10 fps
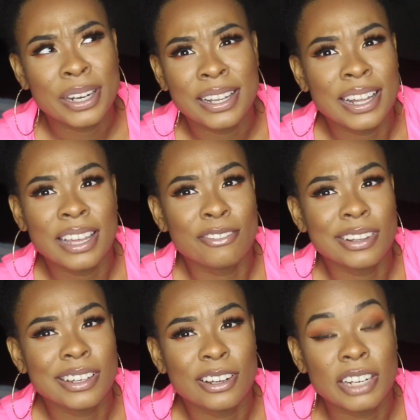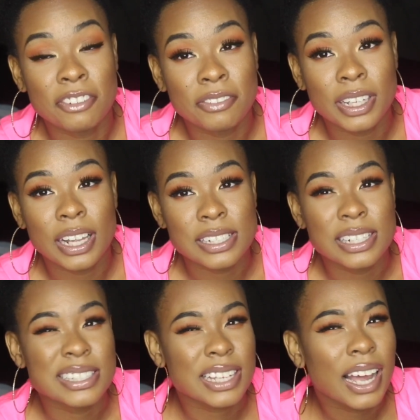and they really don't even realize
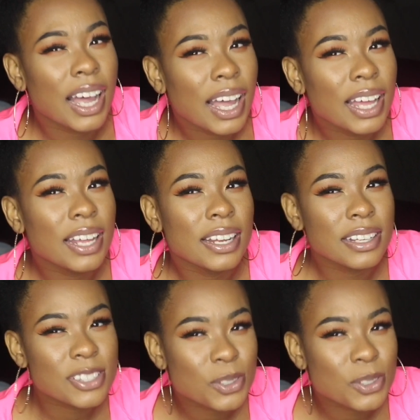that it's kind of,